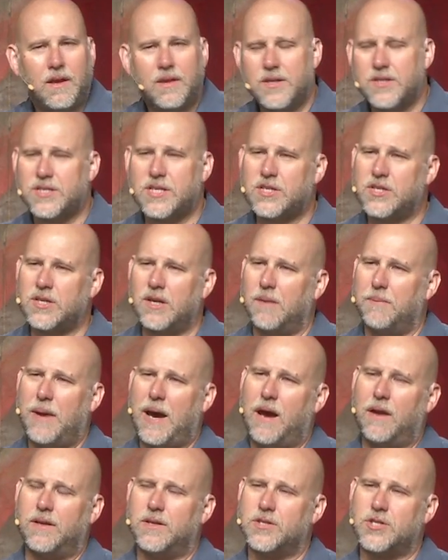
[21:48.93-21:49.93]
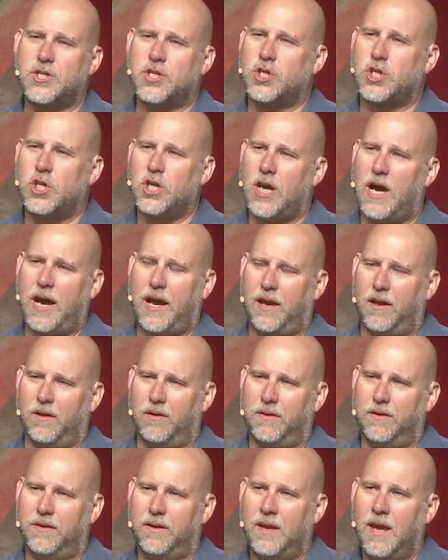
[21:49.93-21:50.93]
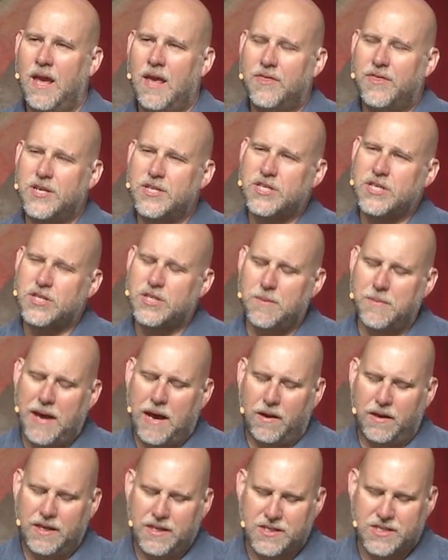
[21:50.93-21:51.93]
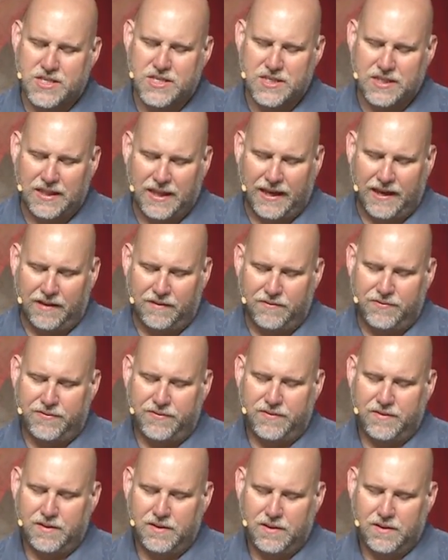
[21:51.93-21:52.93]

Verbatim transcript: This isn't about his child. This is about his slave.